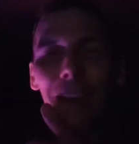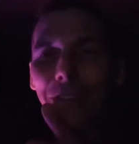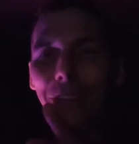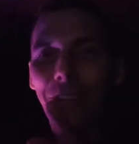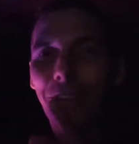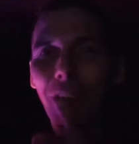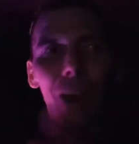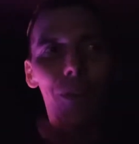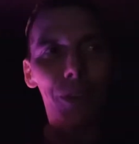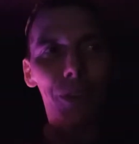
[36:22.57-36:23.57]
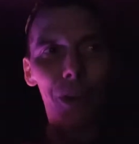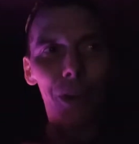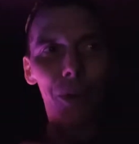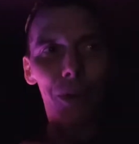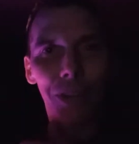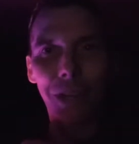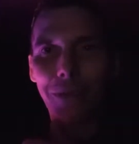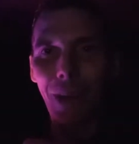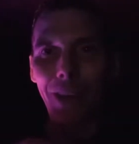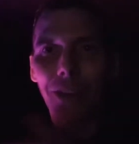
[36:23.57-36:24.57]
to see AlphaGo or
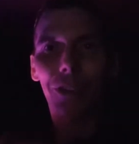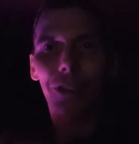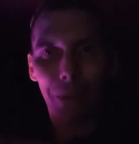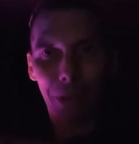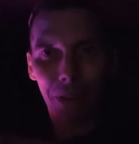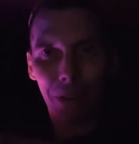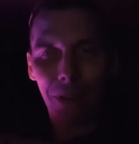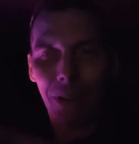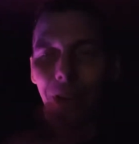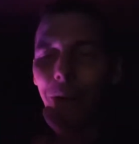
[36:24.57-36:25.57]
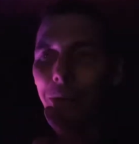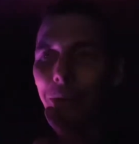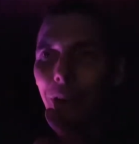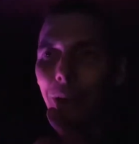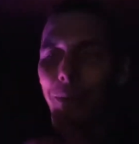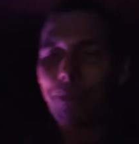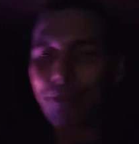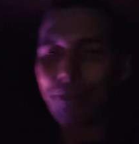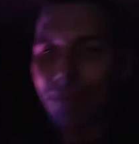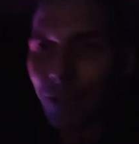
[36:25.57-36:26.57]
DeepMind or something,
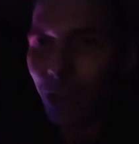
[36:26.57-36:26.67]
do